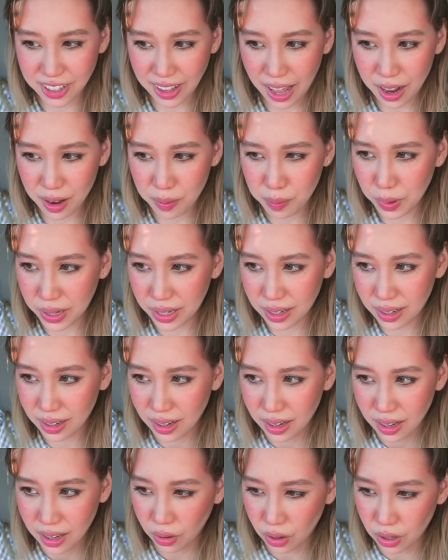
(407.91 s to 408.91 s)
that, but
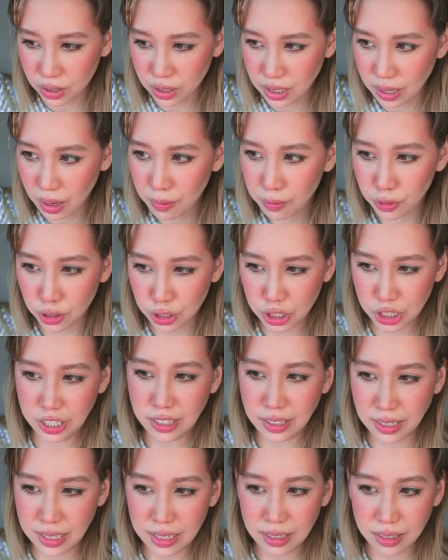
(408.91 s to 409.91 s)
on some
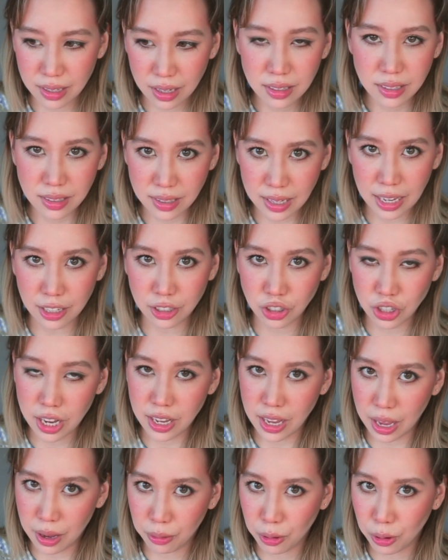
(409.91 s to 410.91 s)
versions it does say
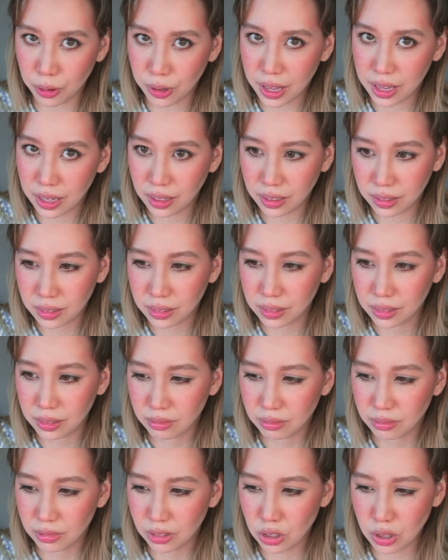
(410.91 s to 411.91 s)
J.K. Rowling.
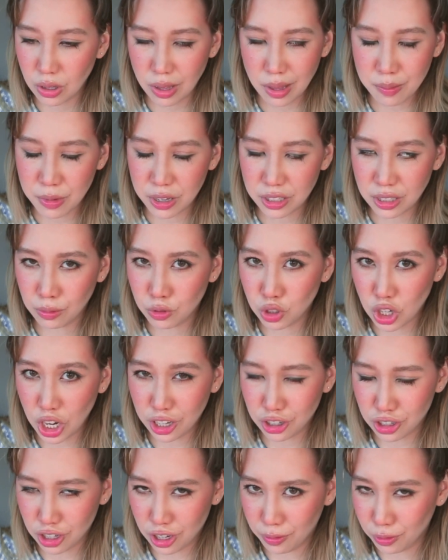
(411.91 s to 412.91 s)
So they must have
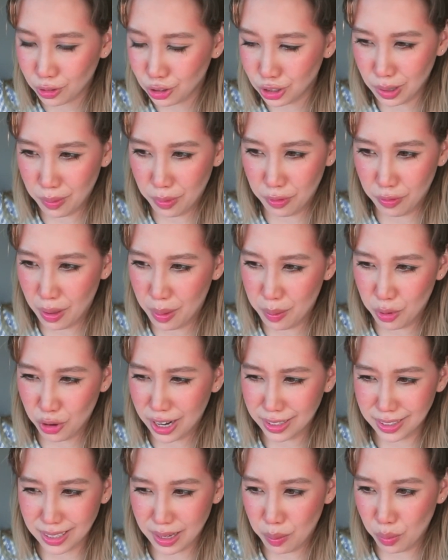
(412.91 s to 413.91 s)
changed it for some of them, or
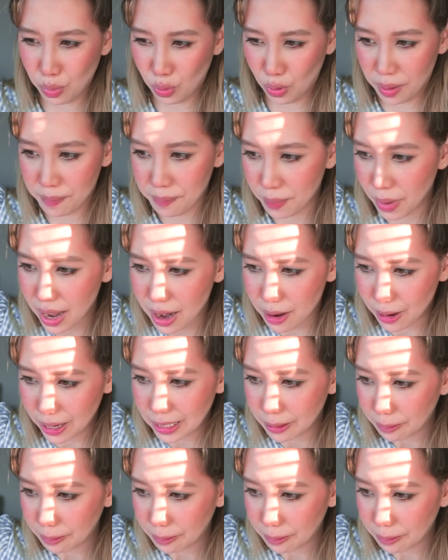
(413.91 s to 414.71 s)
at some point. But anyways.